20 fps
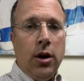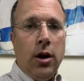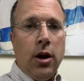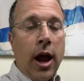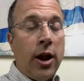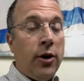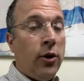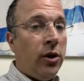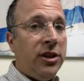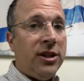
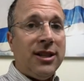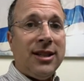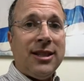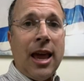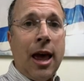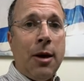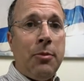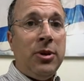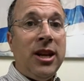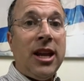And all this is
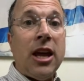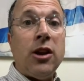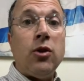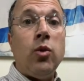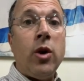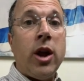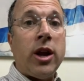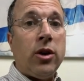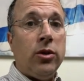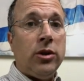happening at
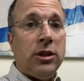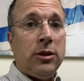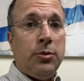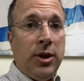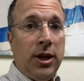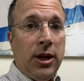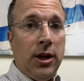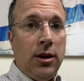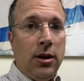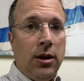record
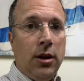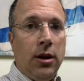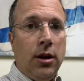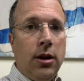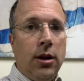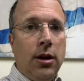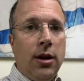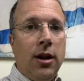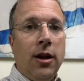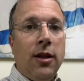speed.
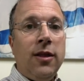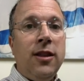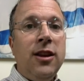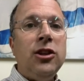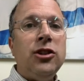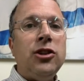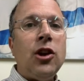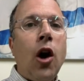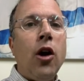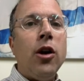
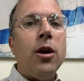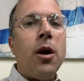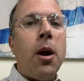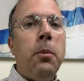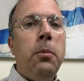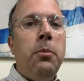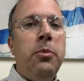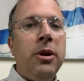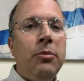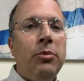These are
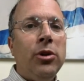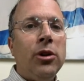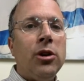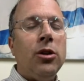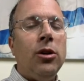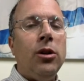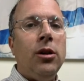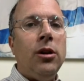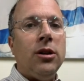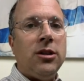
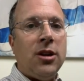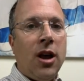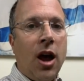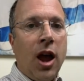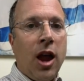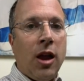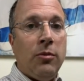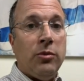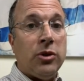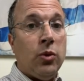biblical
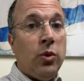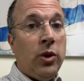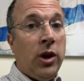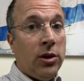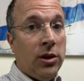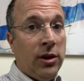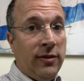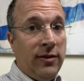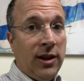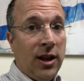times we are
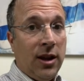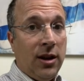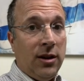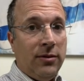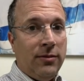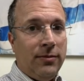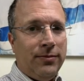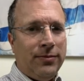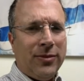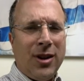living in.
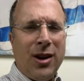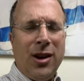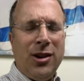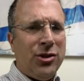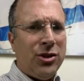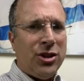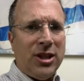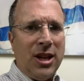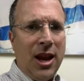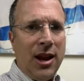
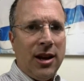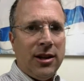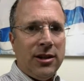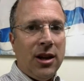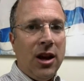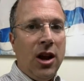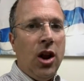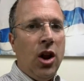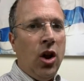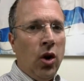Understand,
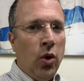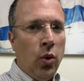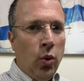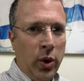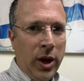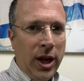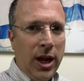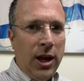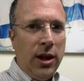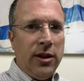
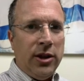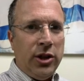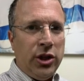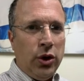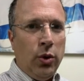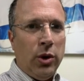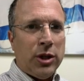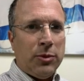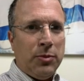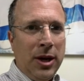we, the
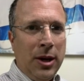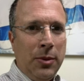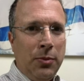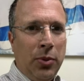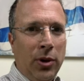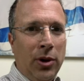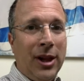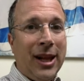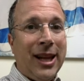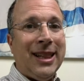Jewish
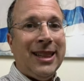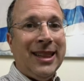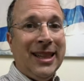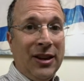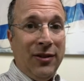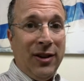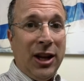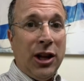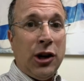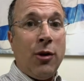people
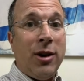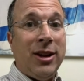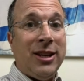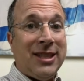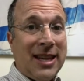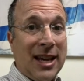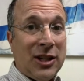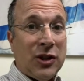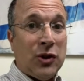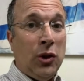living in our
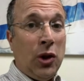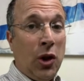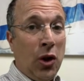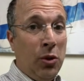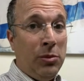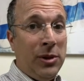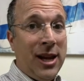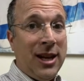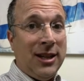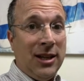ancestral
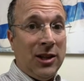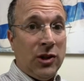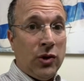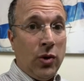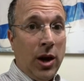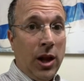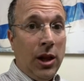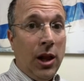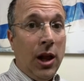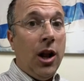homeland
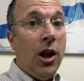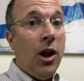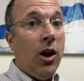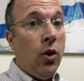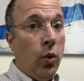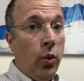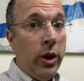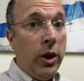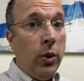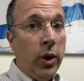Israel,
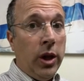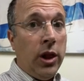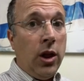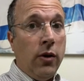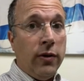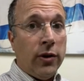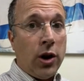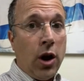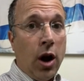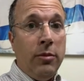we will
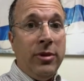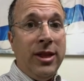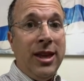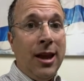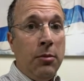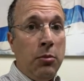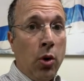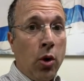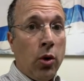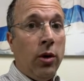overcome the
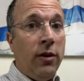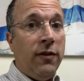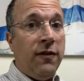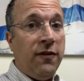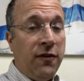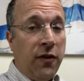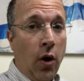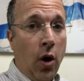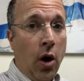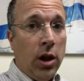immoral
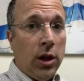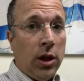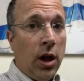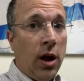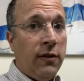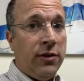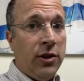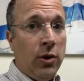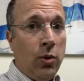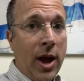fall
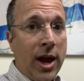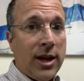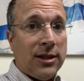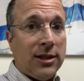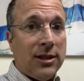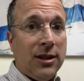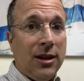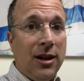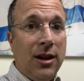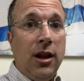of the
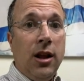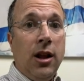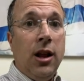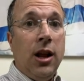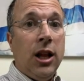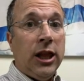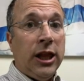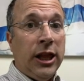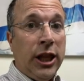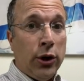West,
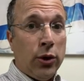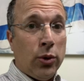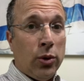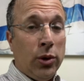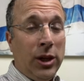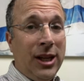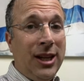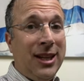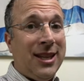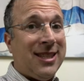
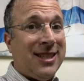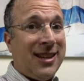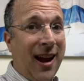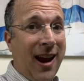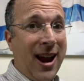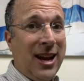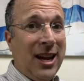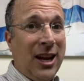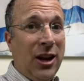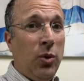literally
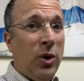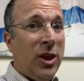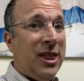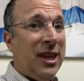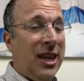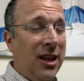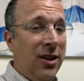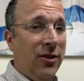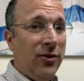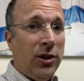siding with
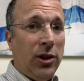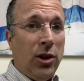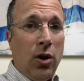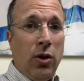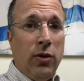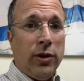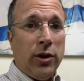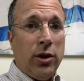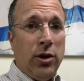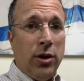evil
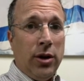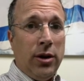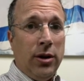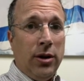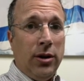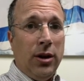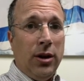over good.